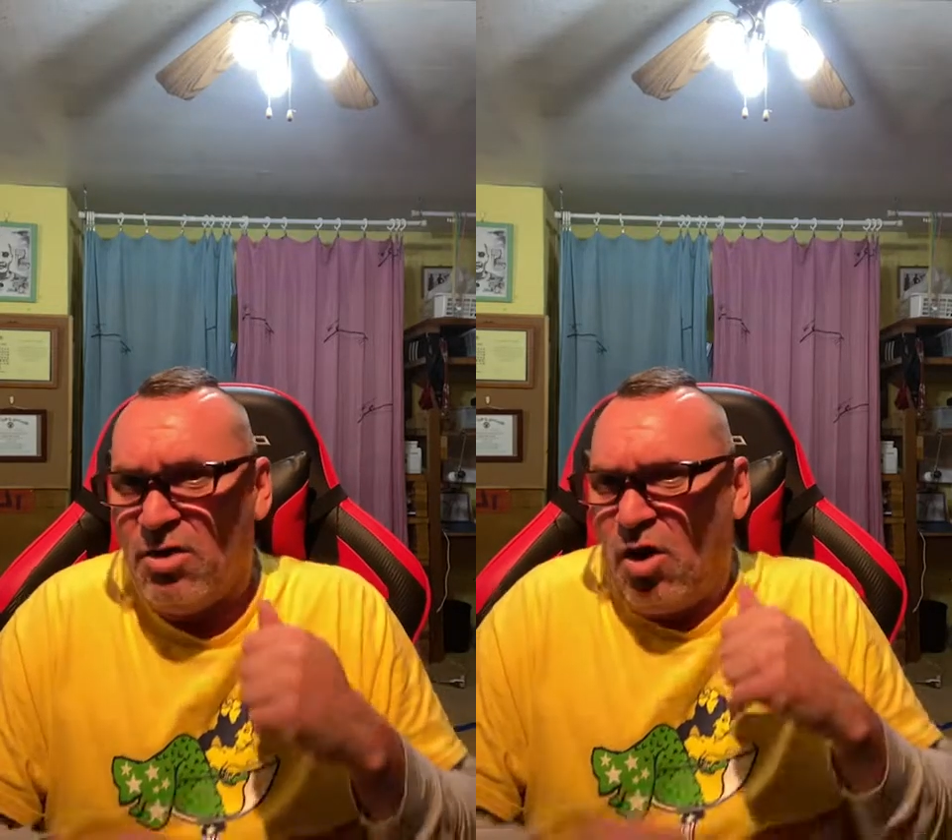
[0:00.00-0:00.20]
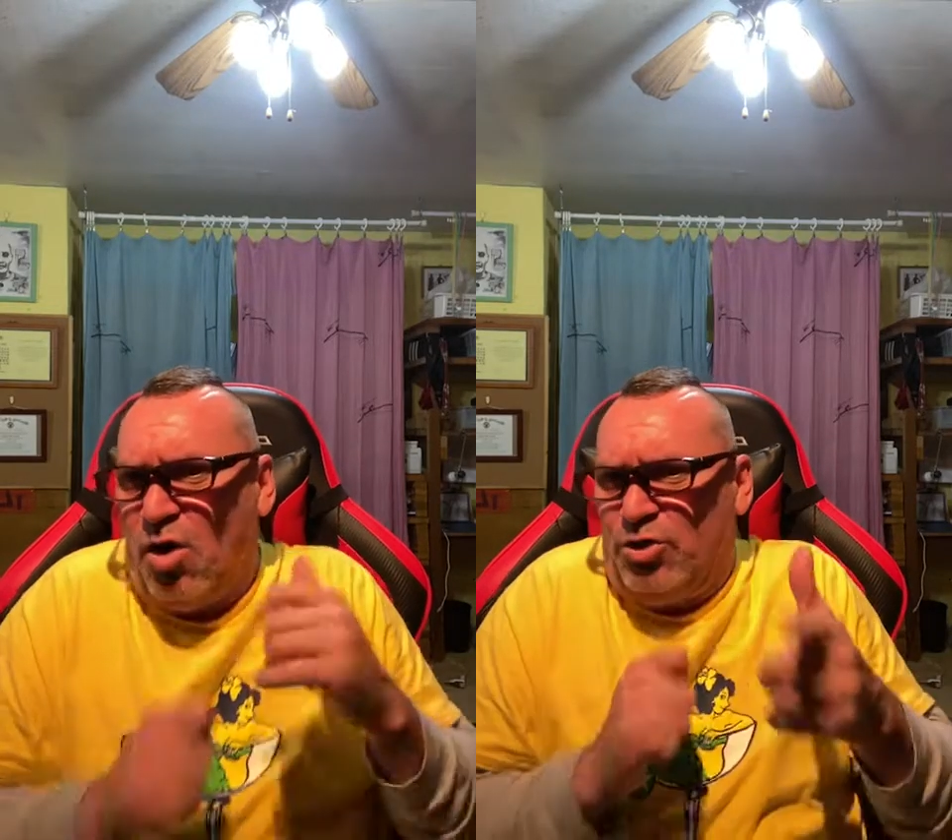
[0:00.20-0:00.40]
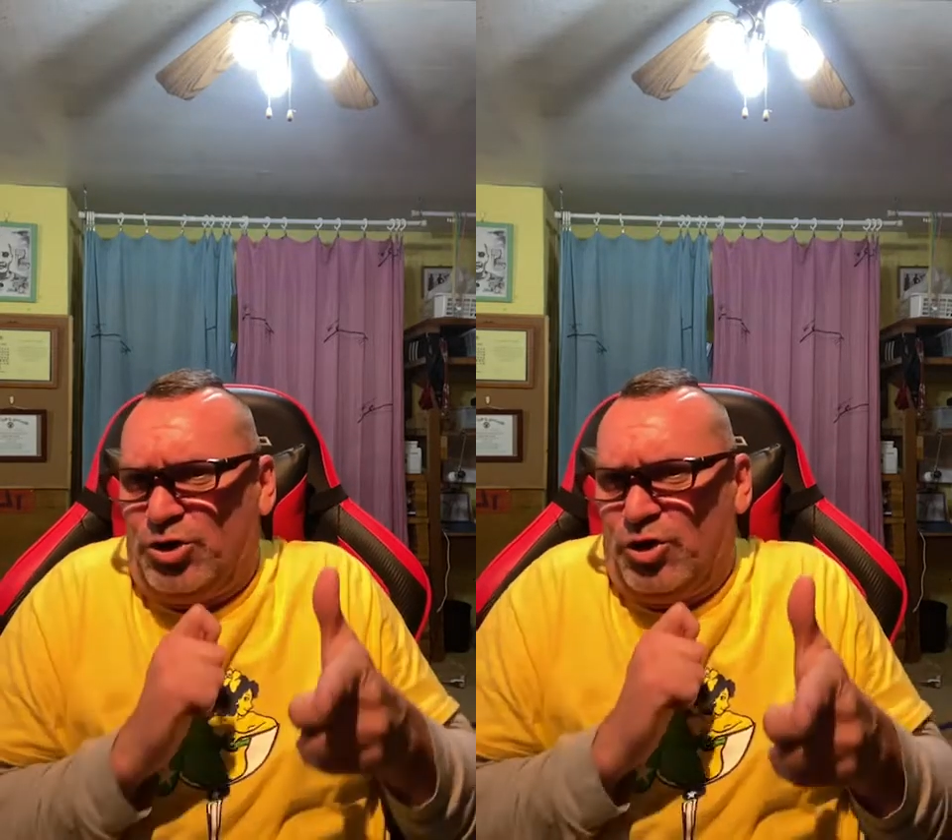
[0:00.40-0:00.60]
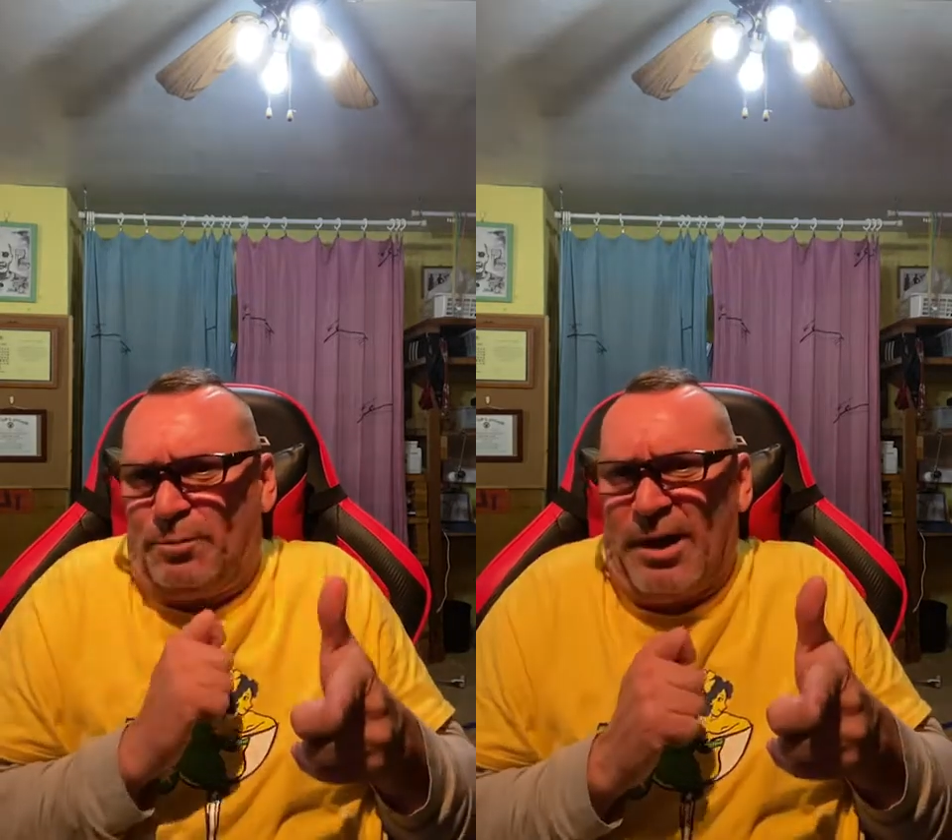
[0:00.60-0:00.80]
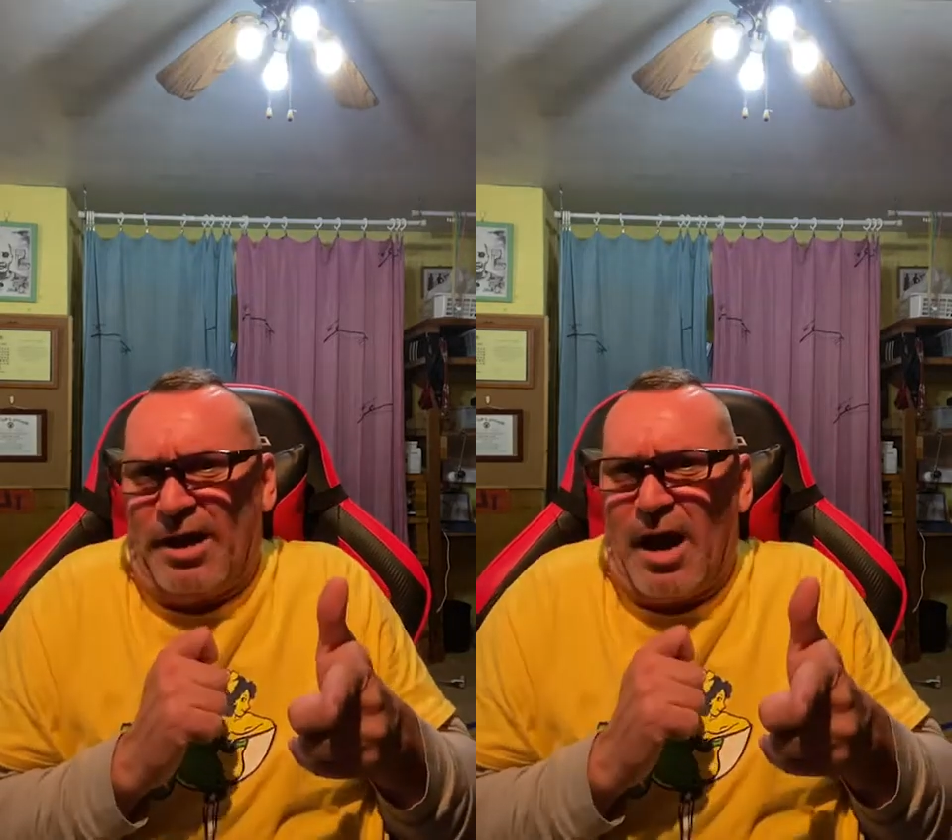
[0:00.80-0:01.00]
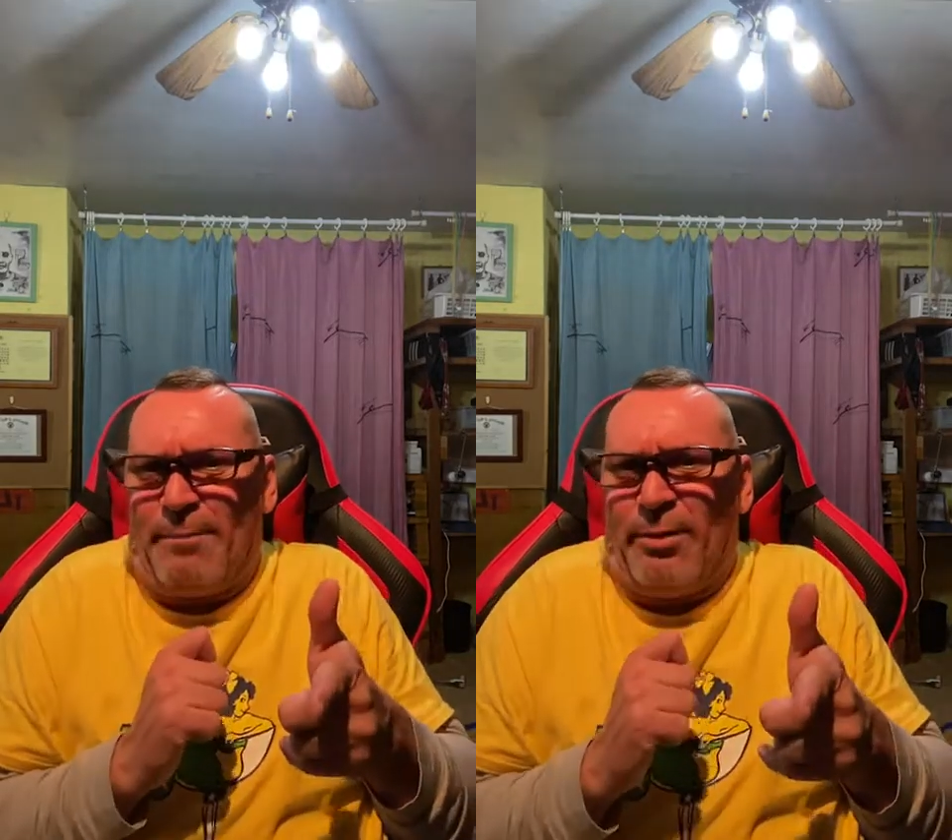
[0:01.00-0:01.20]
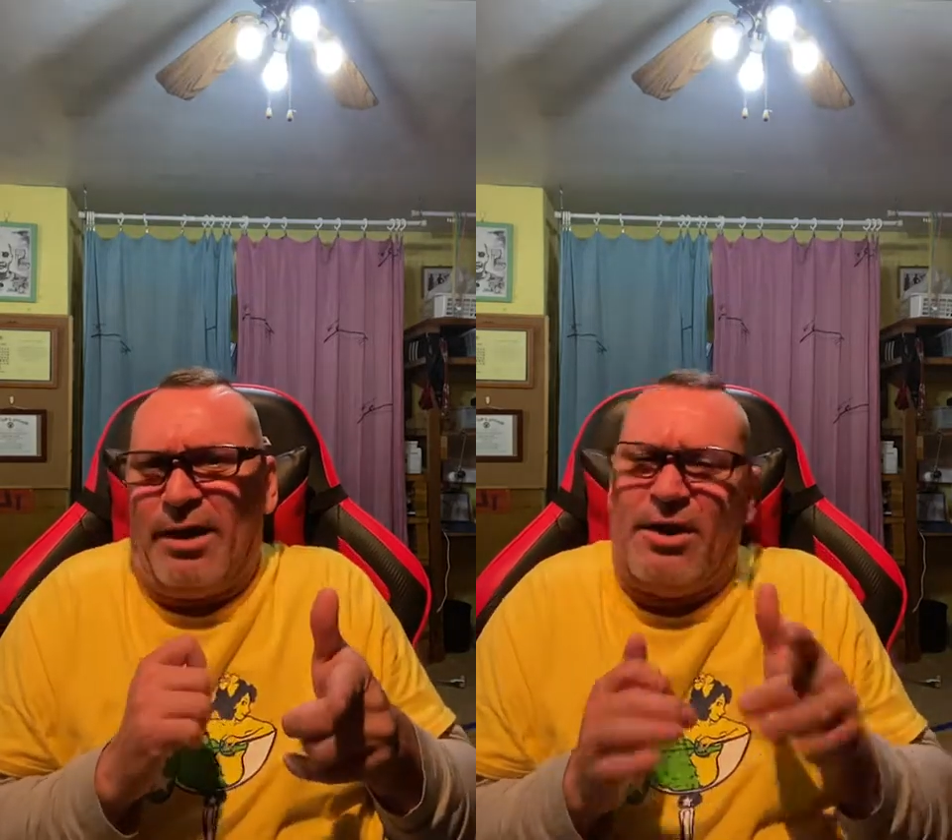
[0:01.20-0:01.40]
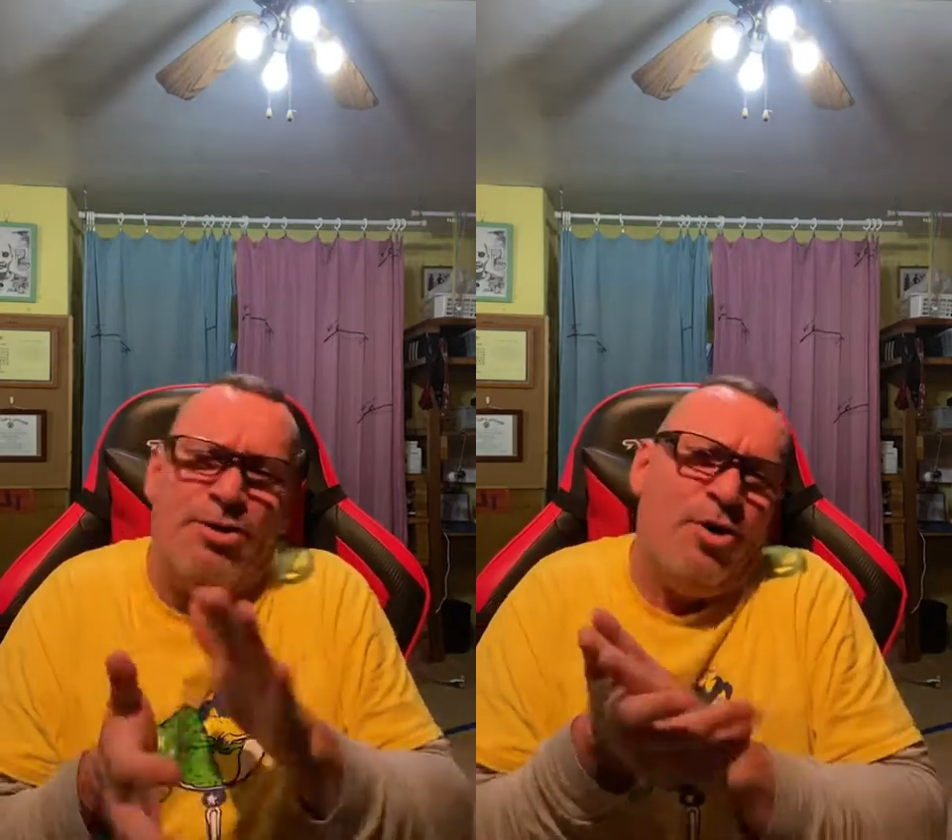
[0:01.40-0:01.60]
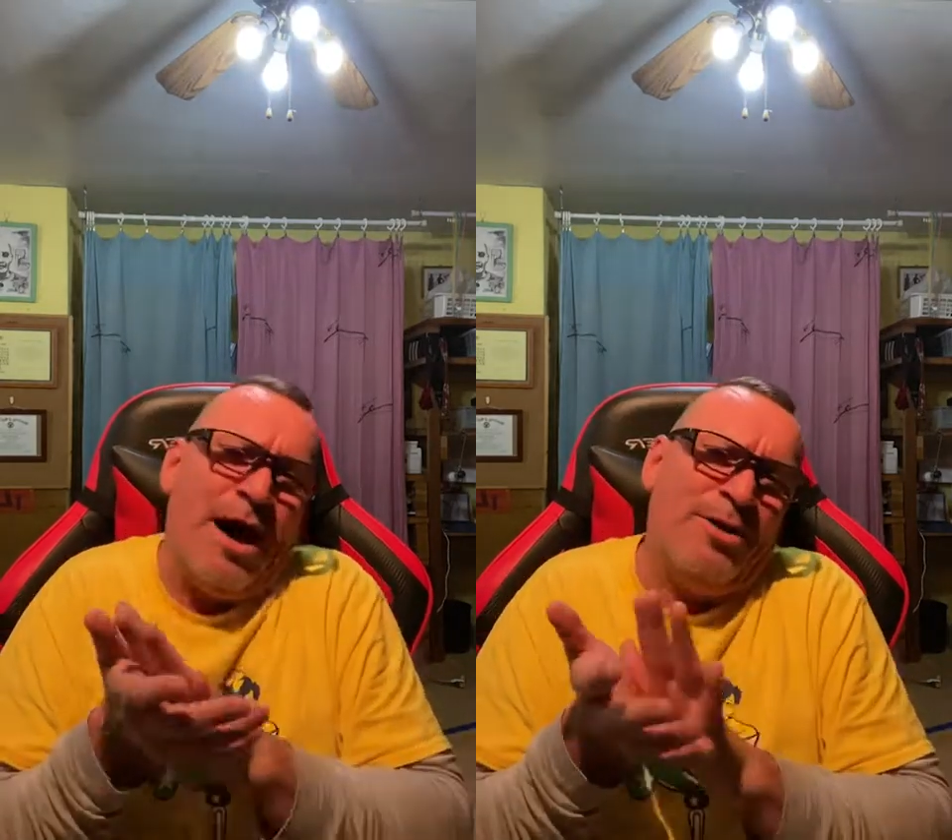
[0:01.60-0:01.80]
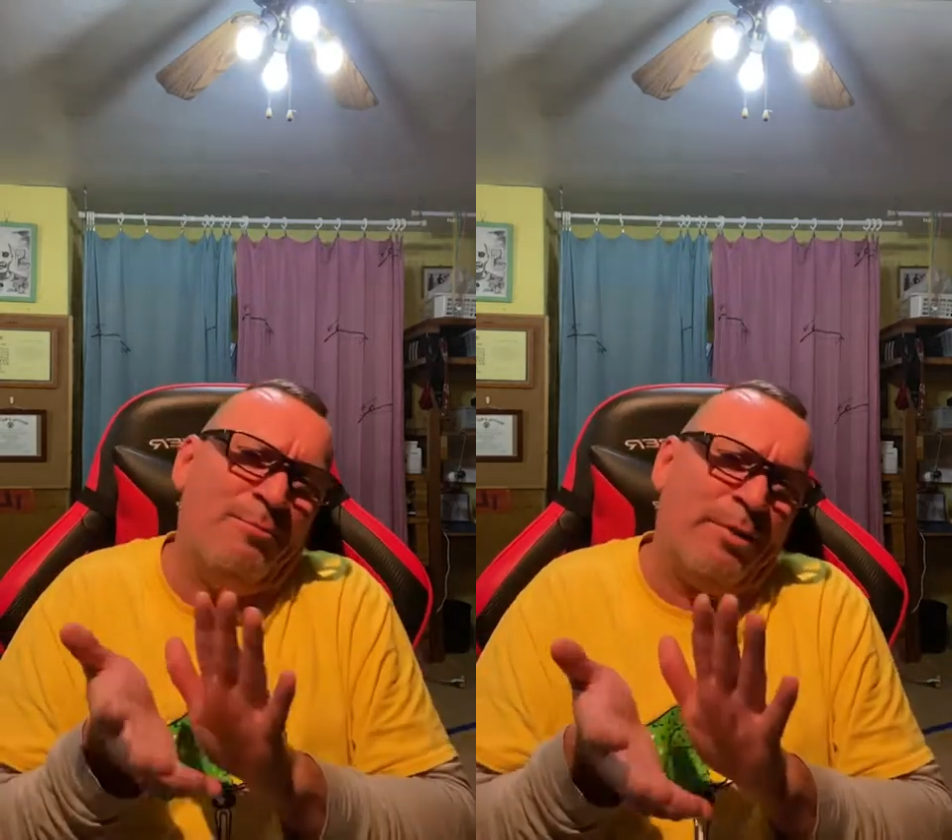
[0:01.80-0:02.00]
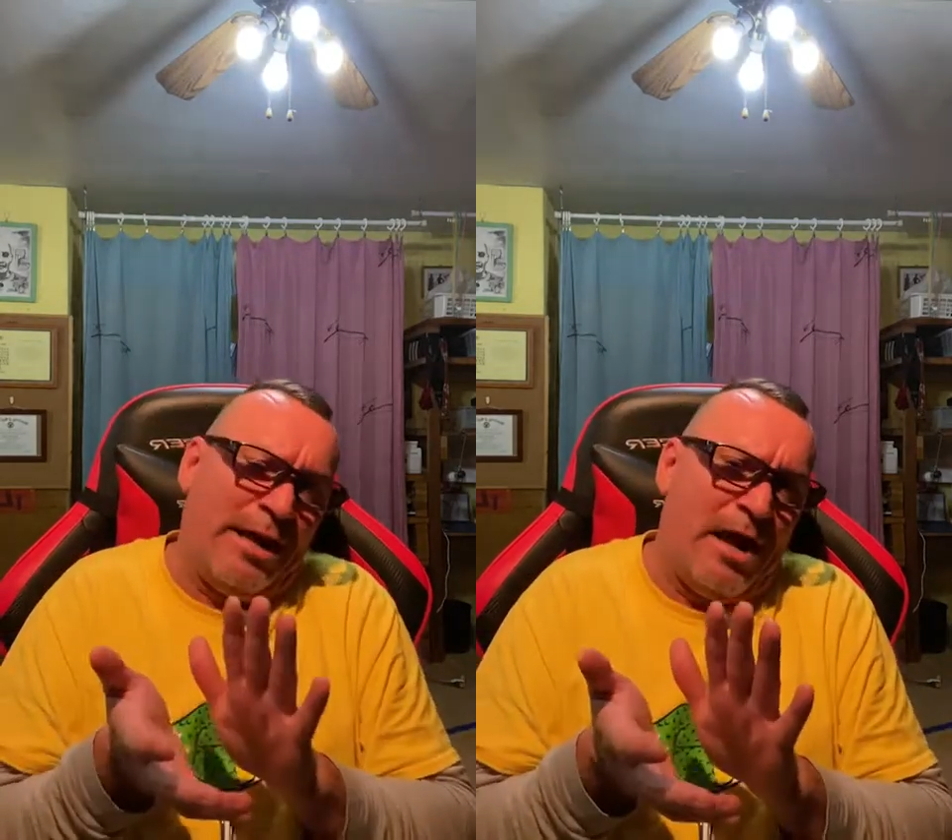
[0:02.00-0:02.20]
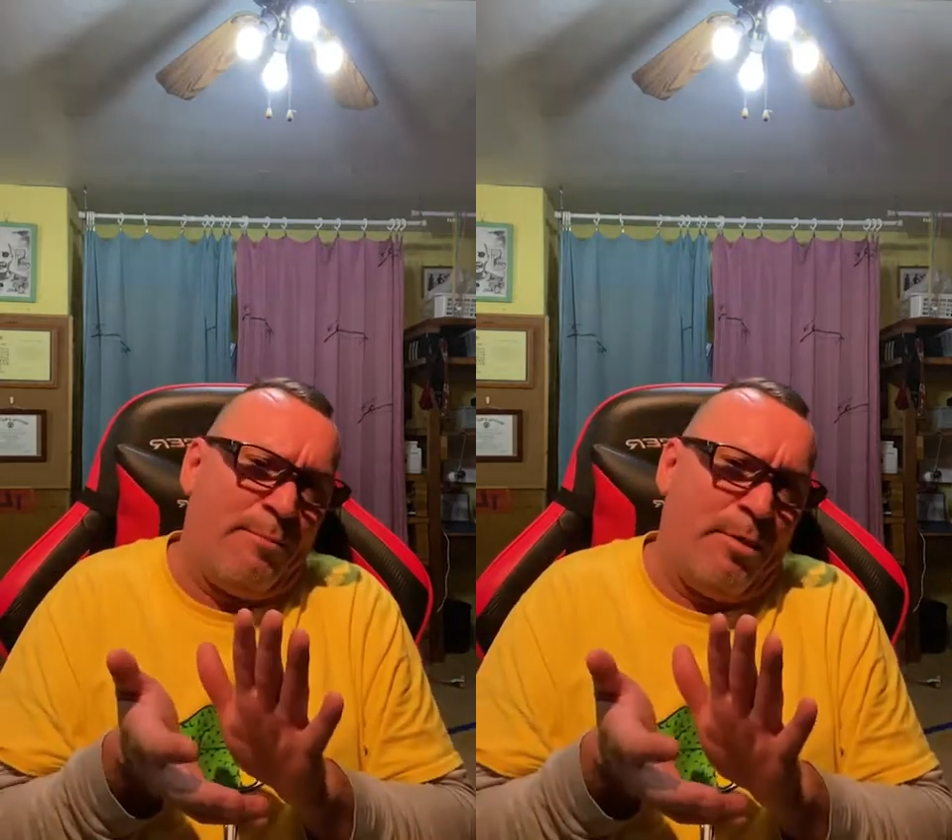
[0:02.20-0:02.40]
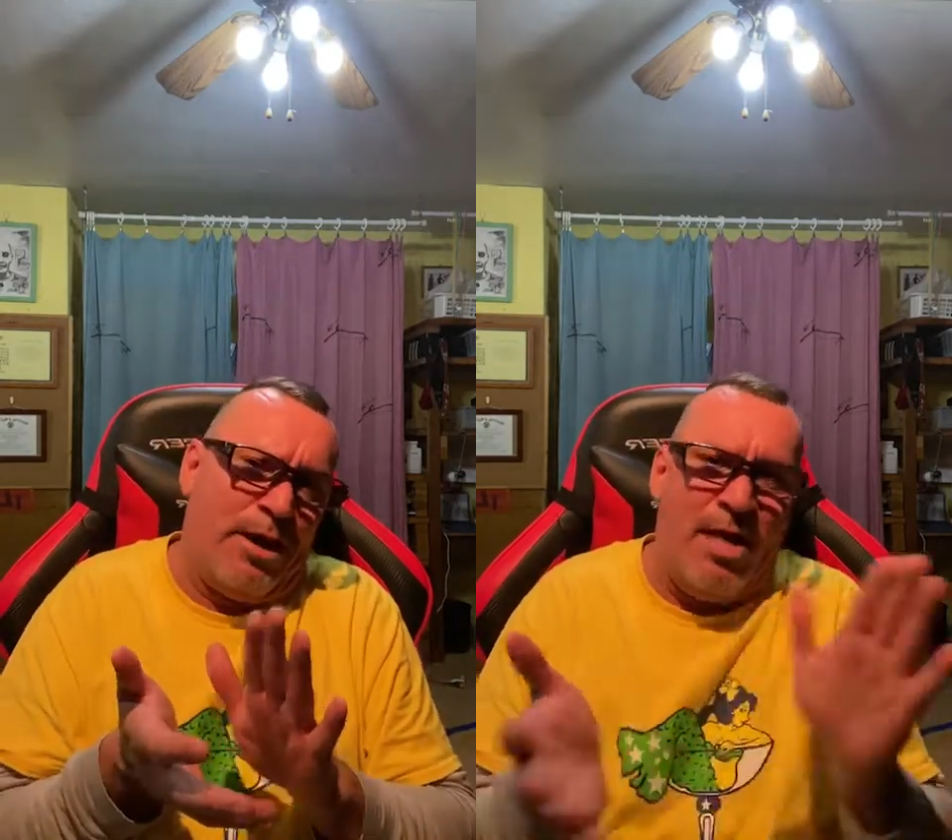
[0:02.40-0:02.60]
Oh, do you play capoeira? No, I don't play capoeira.